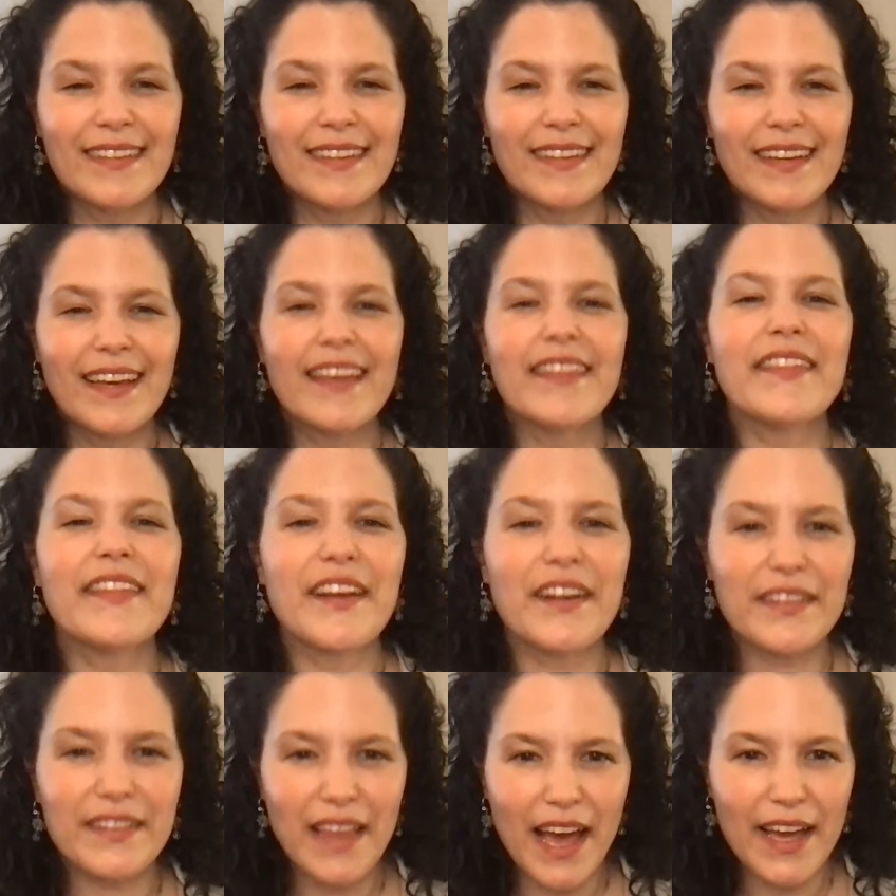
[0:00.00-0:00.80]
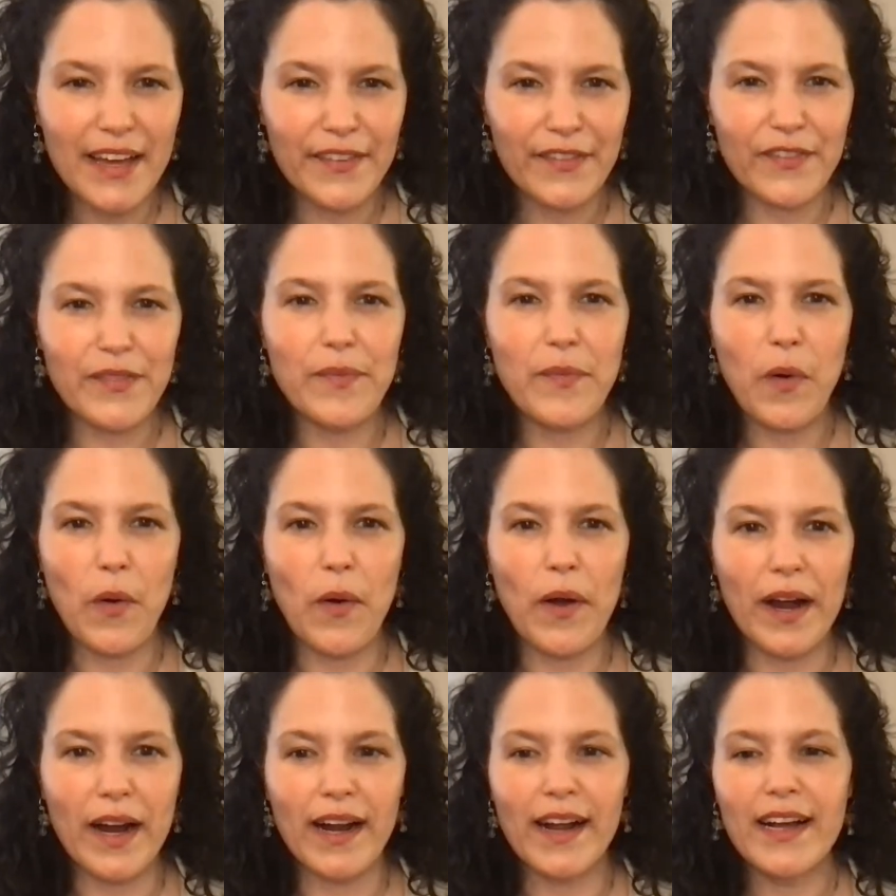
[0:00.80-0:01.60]
in their life
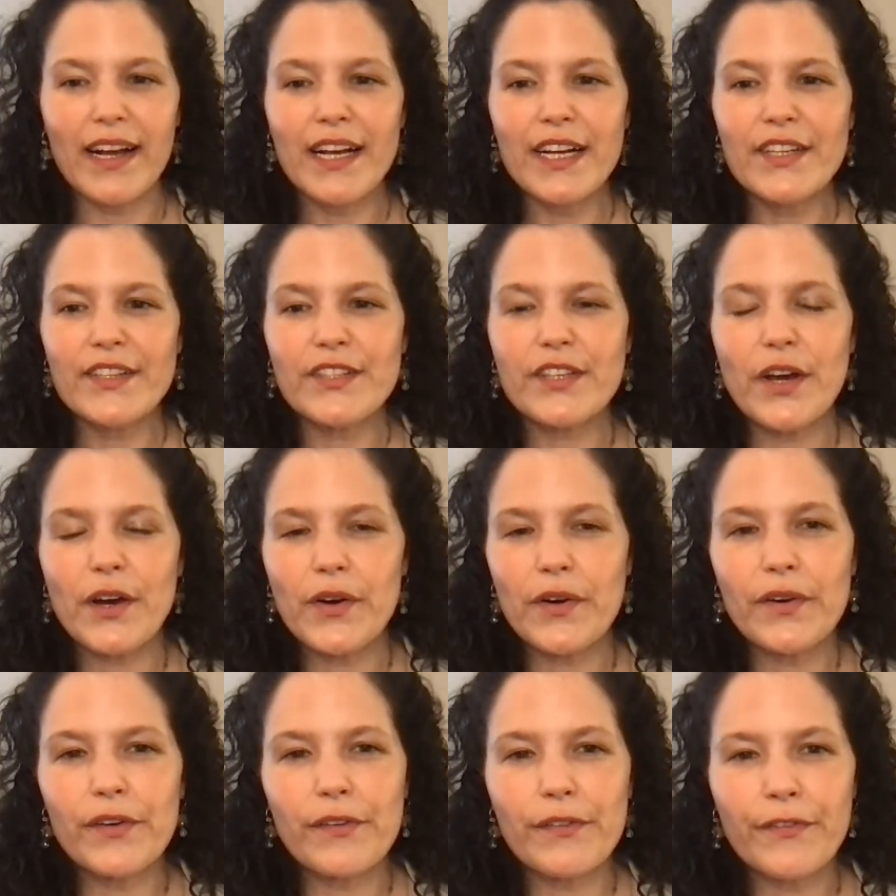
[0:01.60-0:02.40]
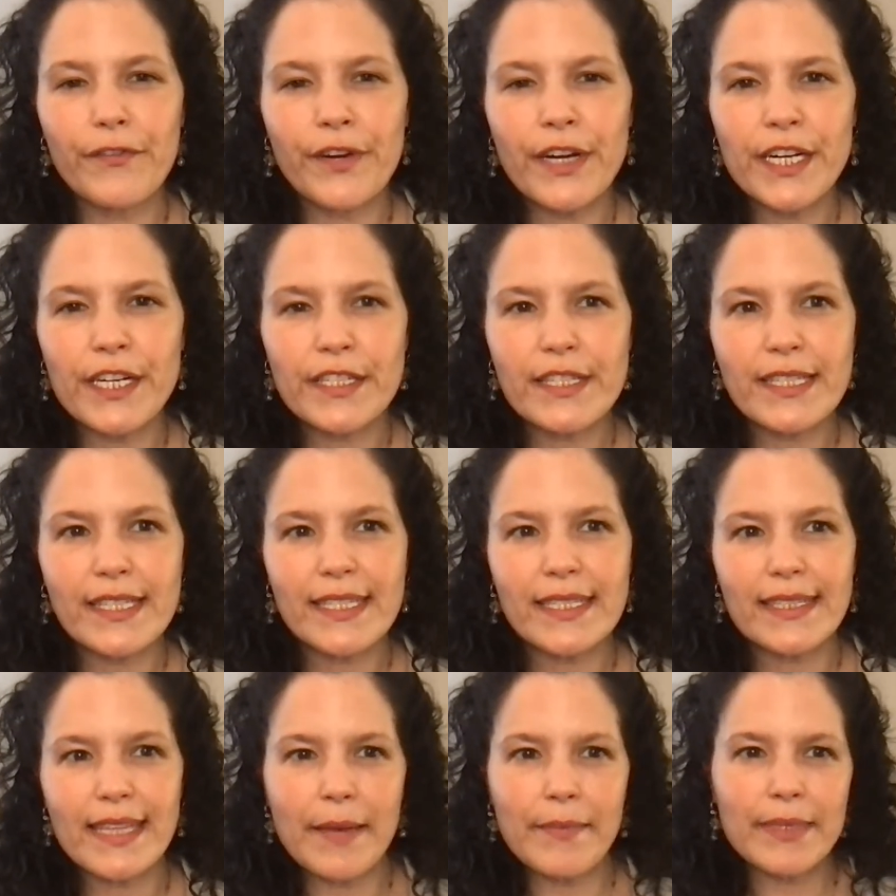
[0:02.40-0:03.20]
more. So, first,
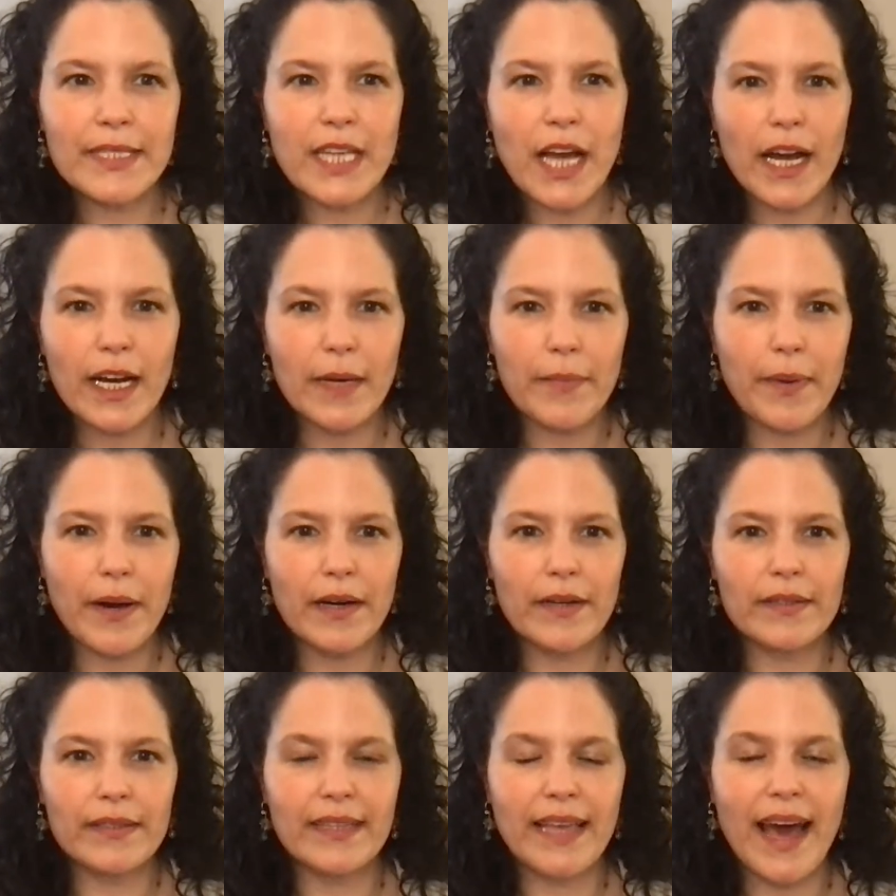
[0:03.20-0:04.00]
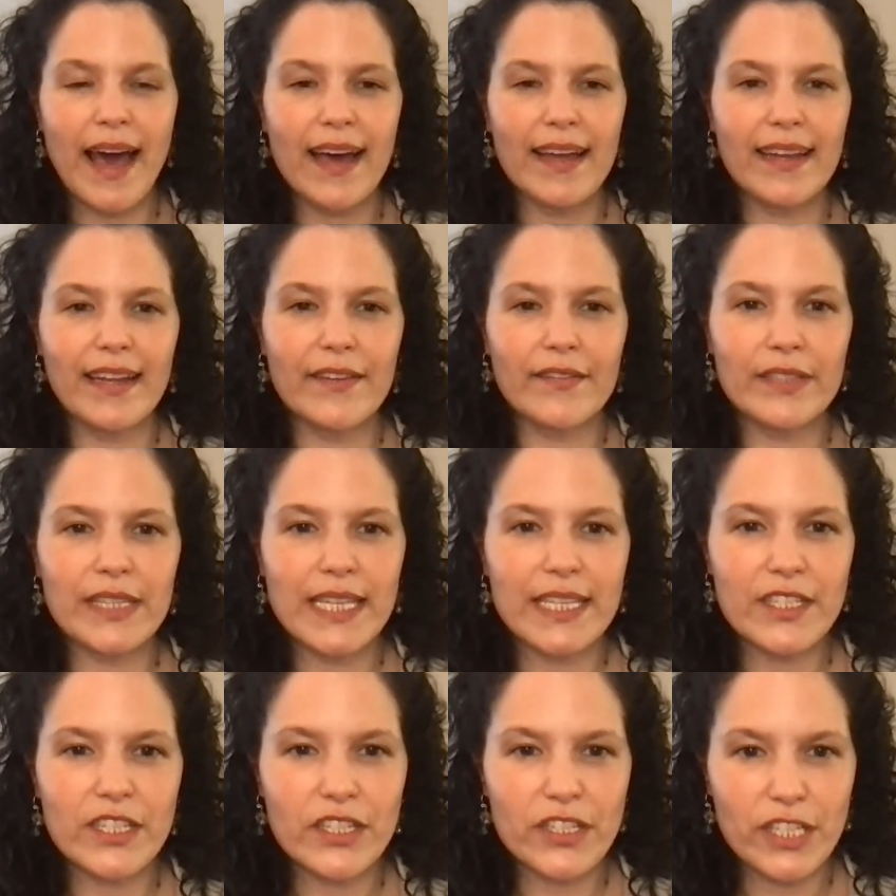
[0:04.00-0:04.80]
let me talk about that in
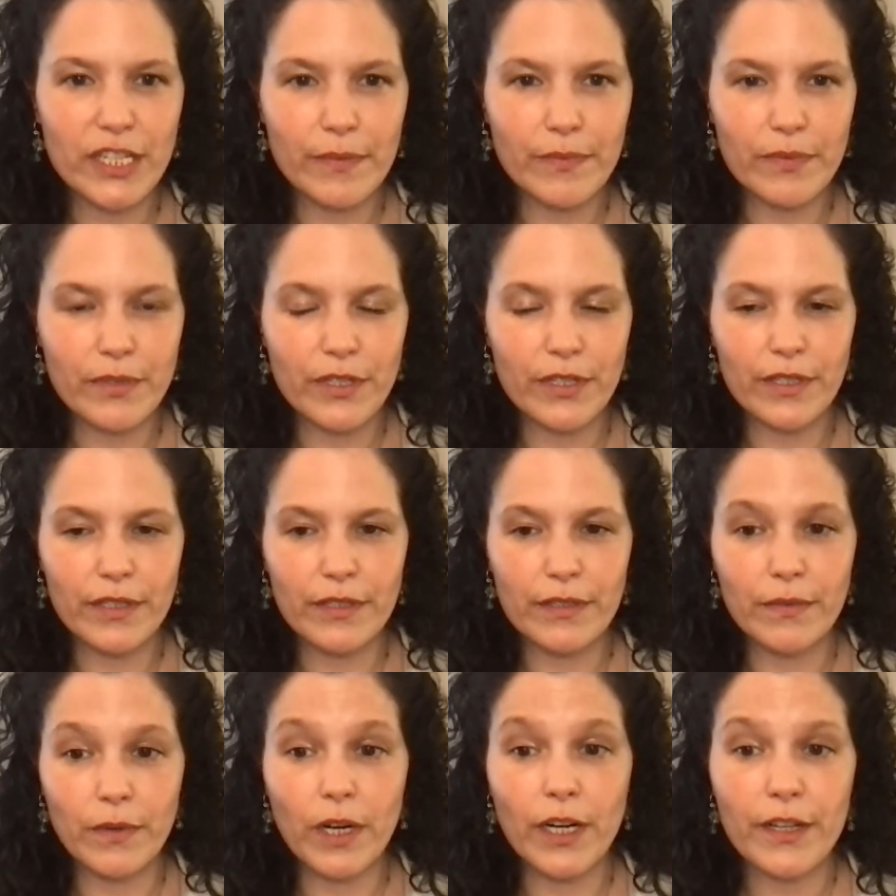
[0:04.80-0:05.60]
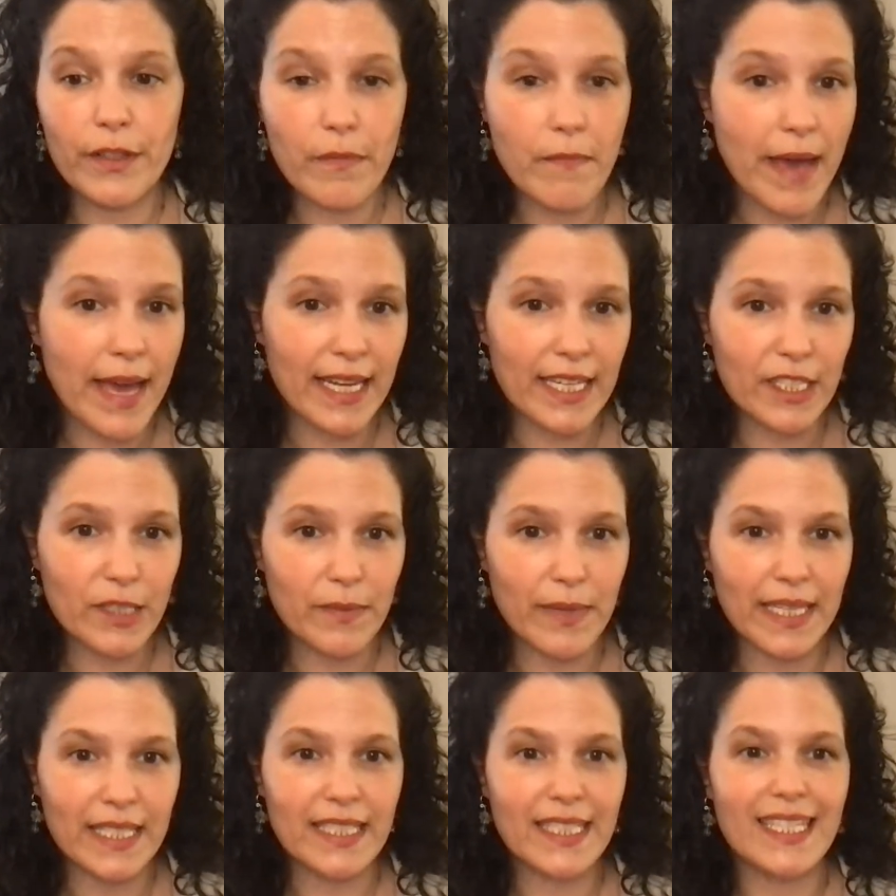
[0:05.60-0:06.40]
relationship to earth
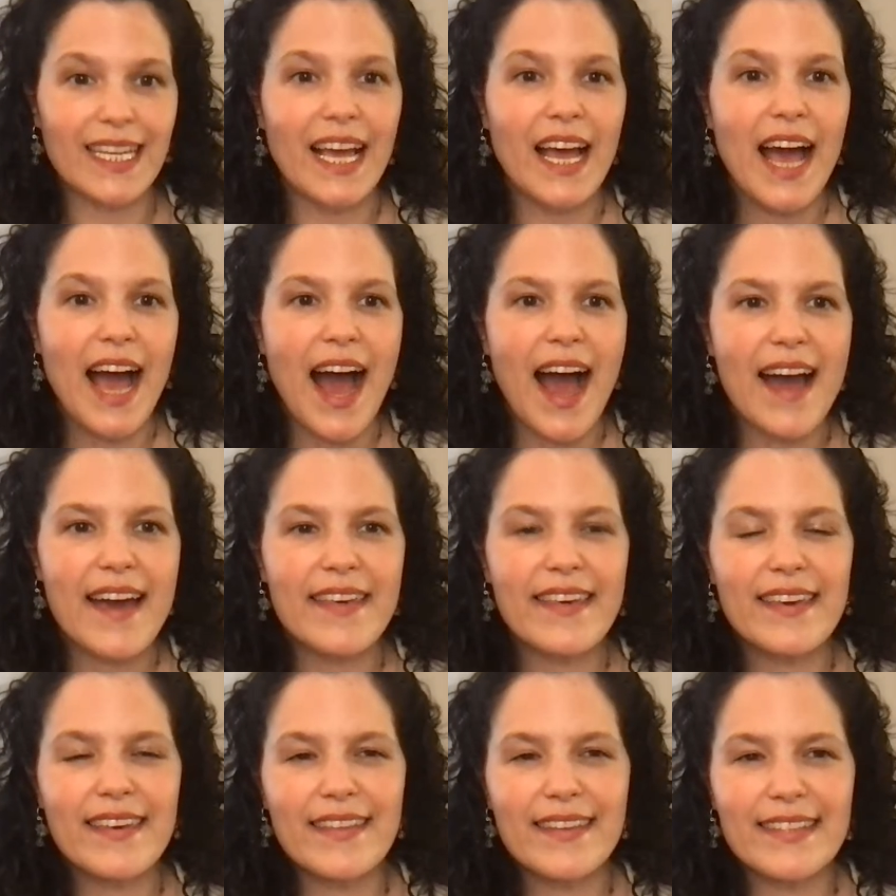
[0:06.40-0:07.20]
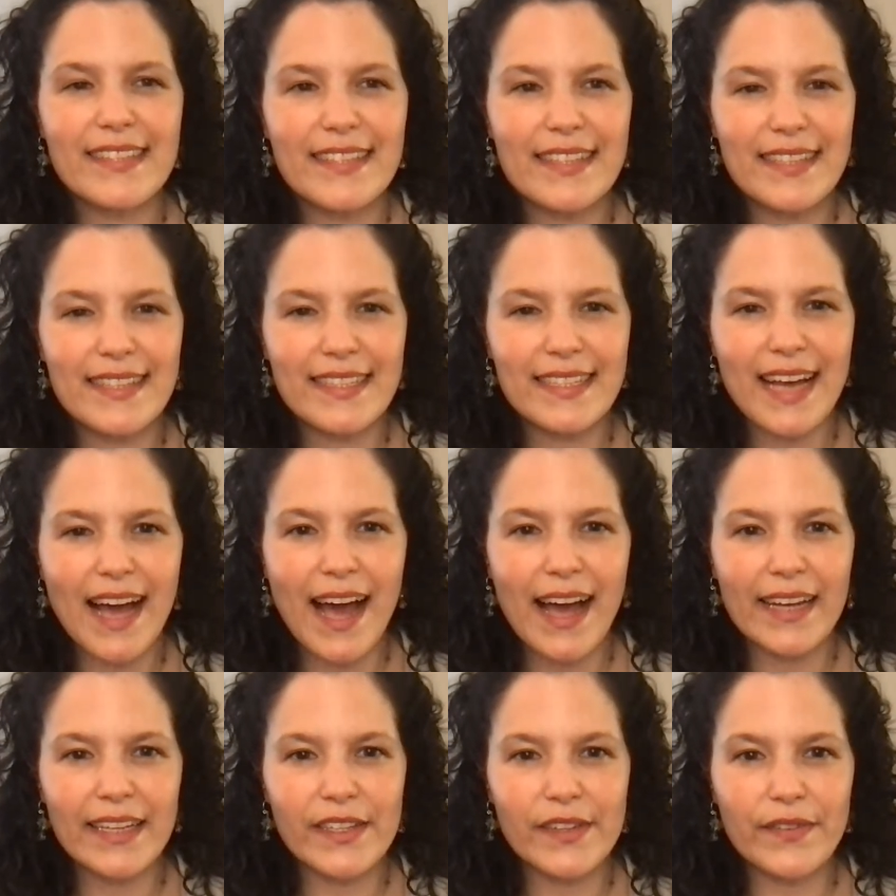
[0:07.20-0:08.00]
management. I think this is
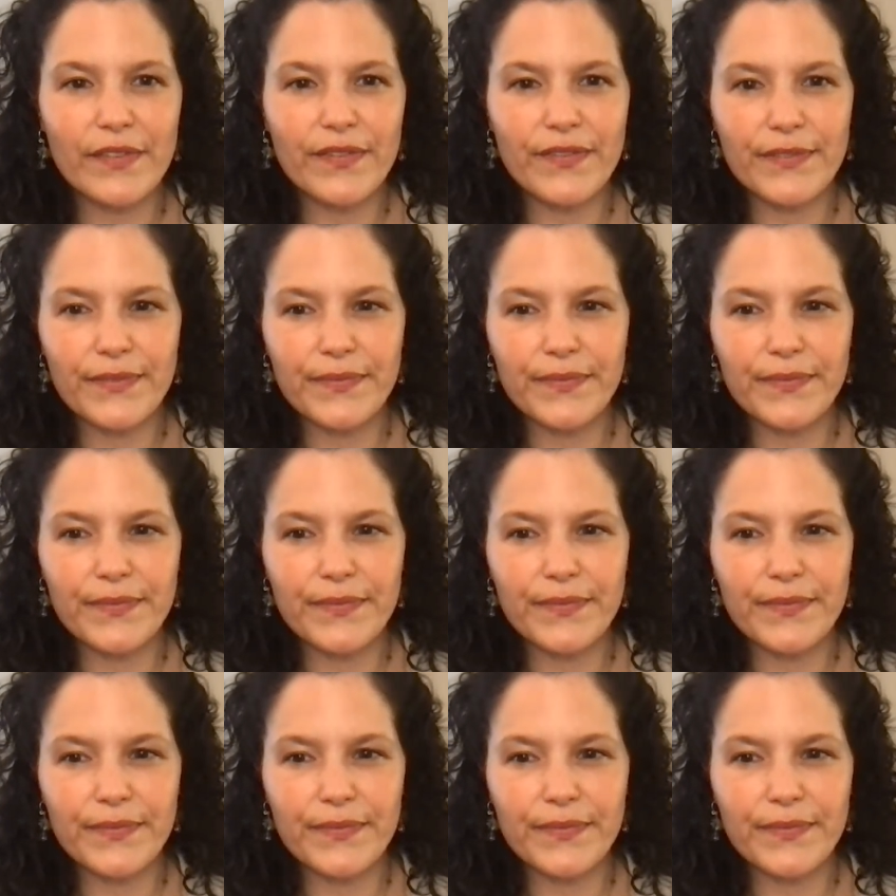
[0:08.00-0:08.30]
kind of